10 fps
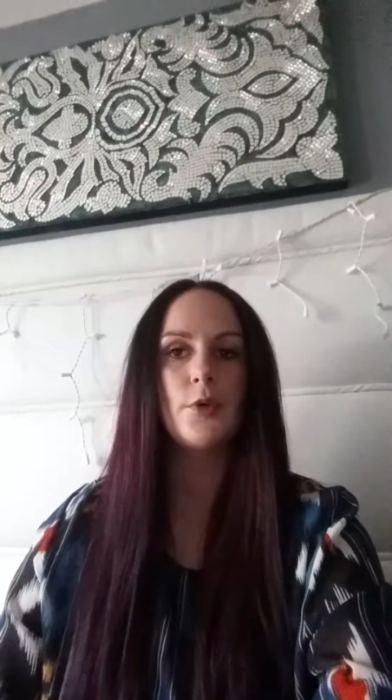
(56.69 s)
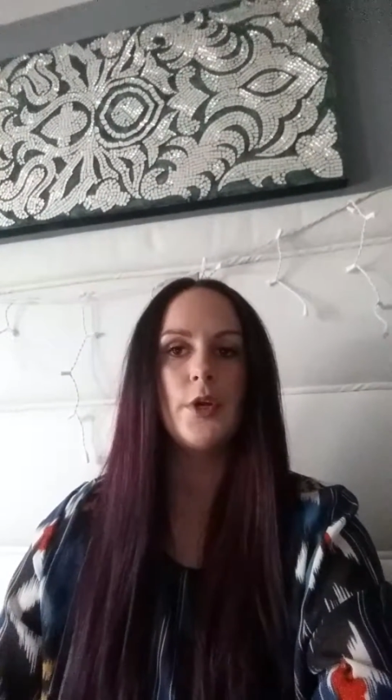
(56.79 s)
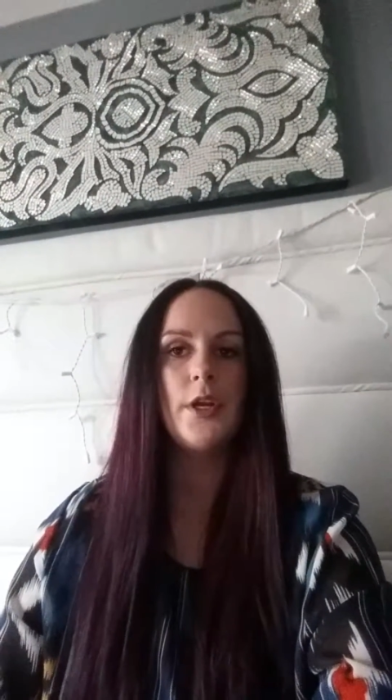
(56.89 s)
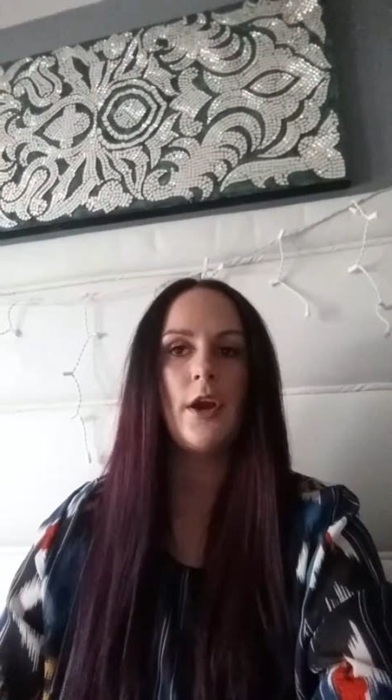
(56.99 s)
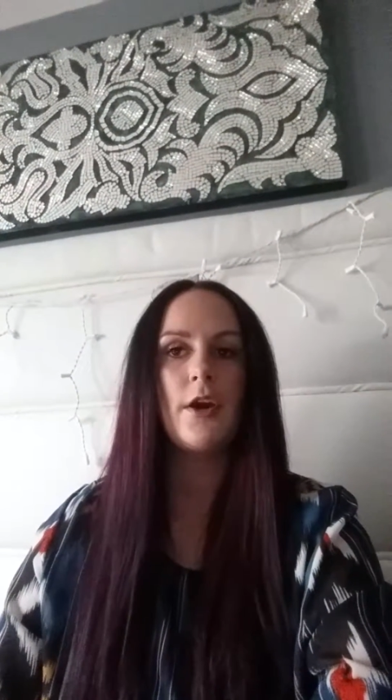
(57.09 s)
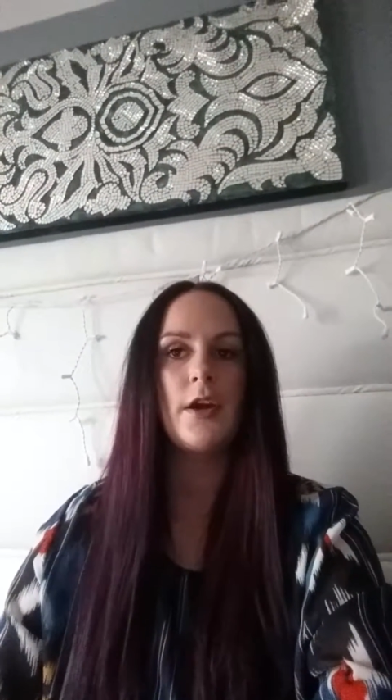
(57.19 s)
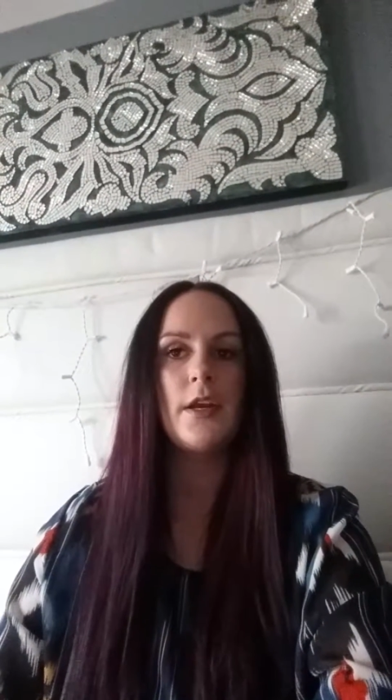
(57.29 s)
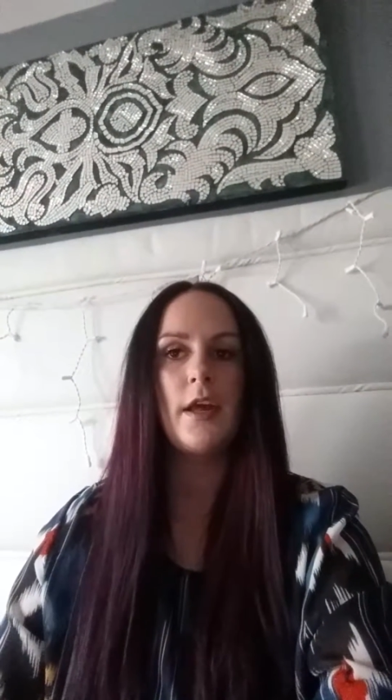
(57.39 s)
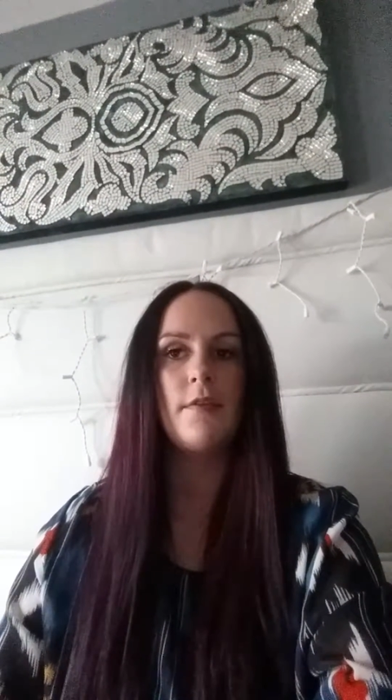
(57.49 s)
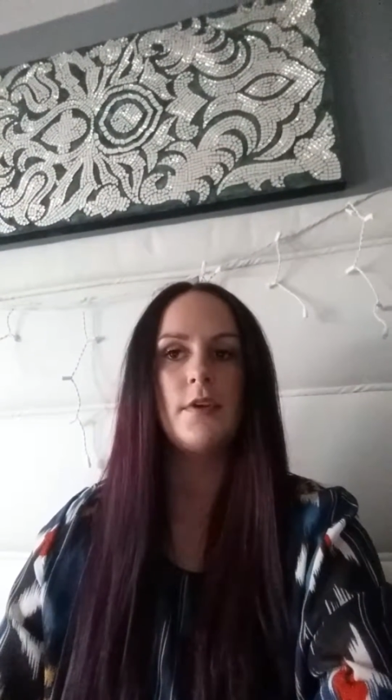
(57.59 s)
3
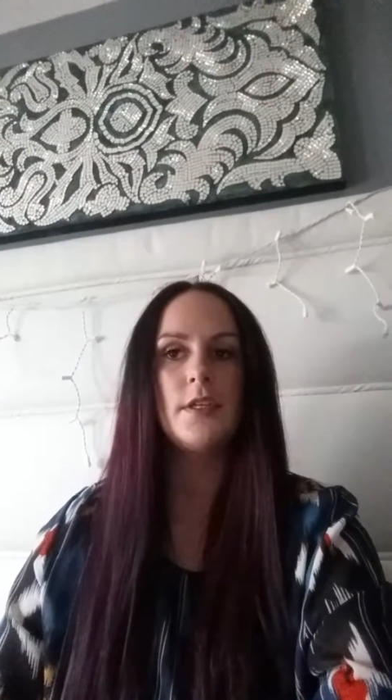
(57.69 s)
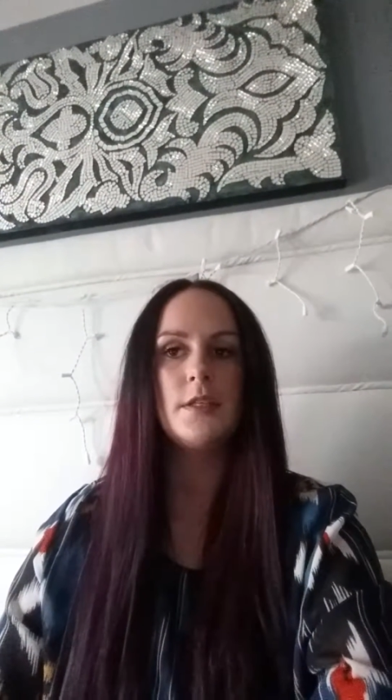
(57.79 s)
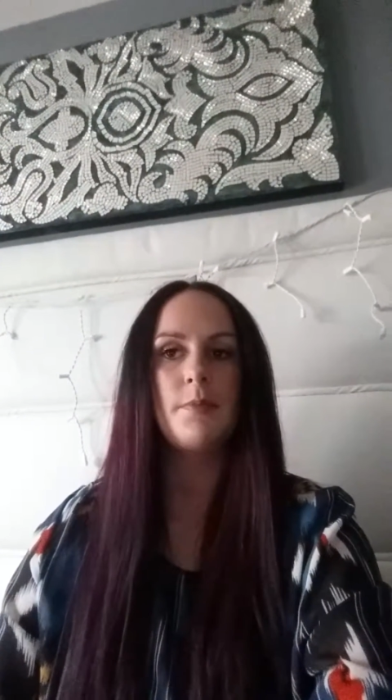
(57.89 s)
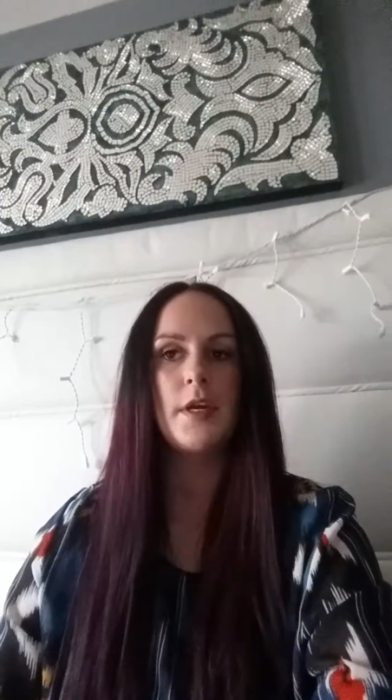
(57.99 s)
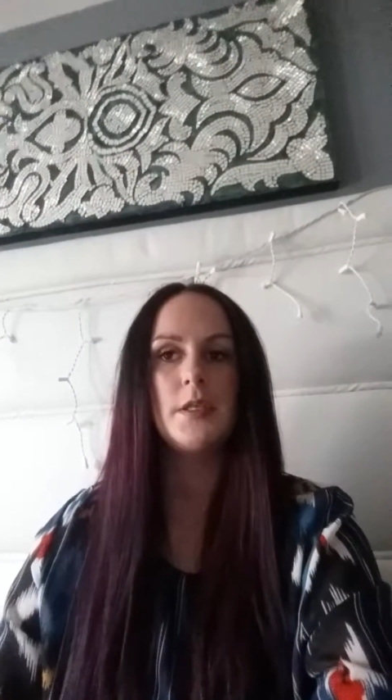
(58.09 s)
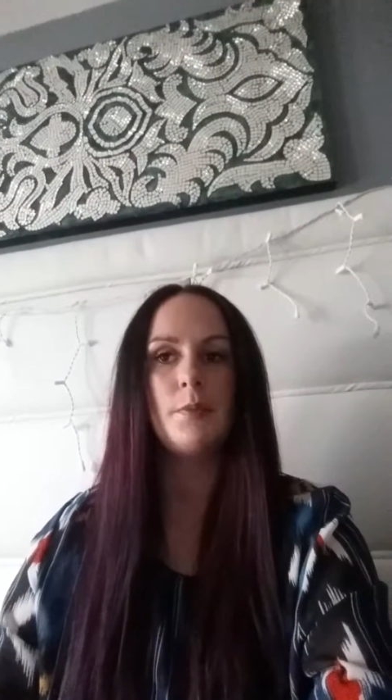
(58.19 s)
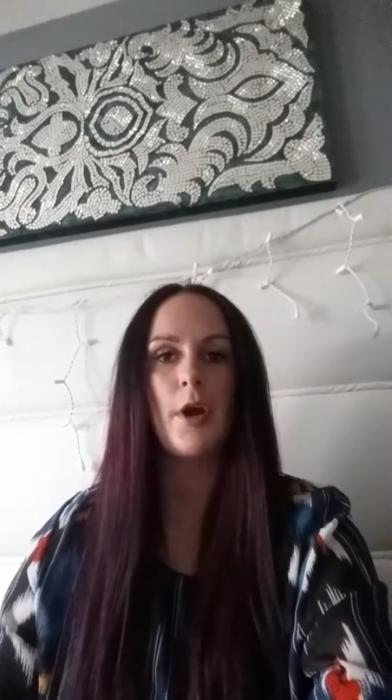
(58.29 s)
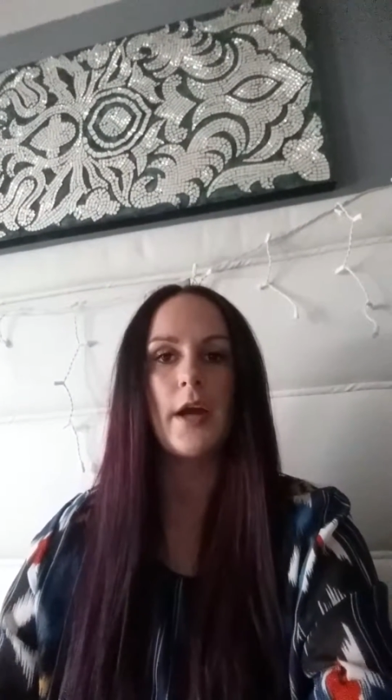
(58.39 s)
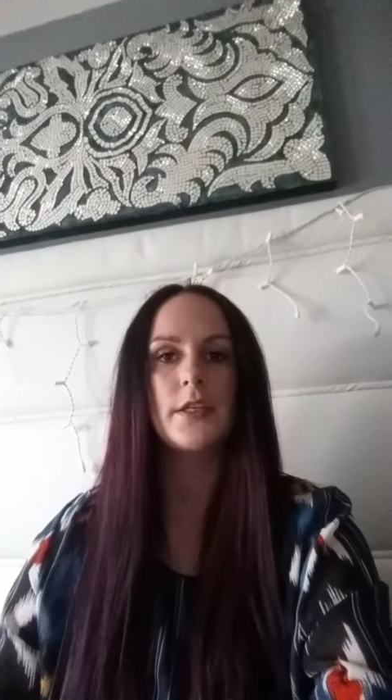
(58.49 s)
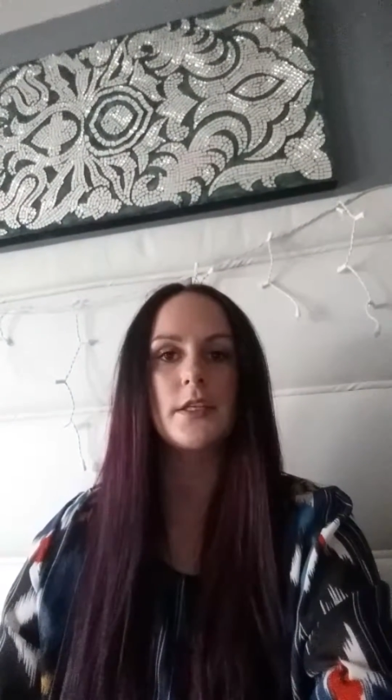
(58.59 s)
current evidence-based
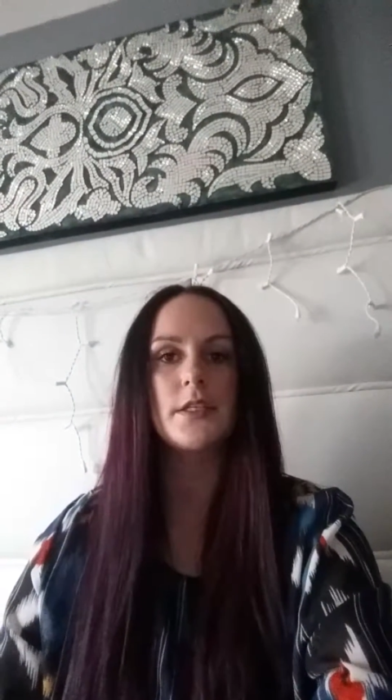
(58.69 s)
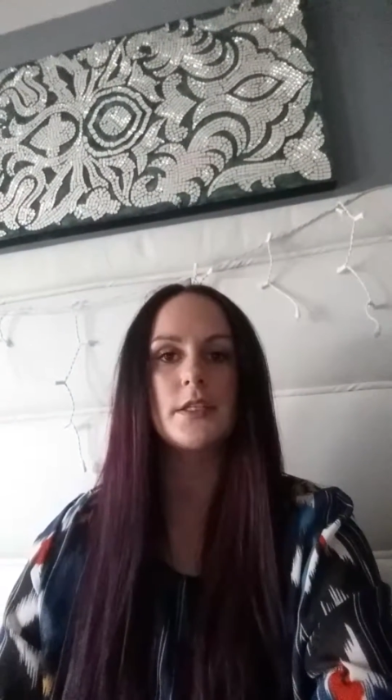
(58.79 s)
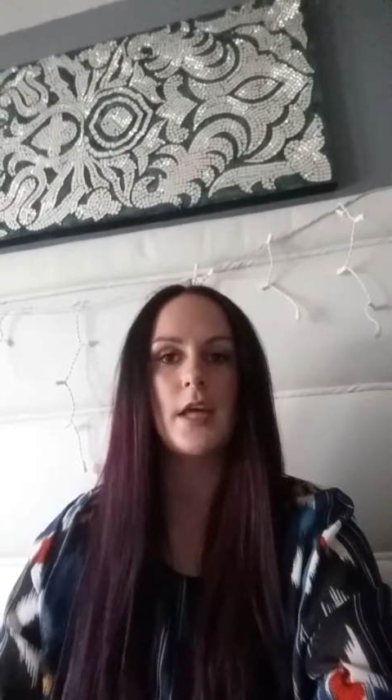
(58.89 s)
practice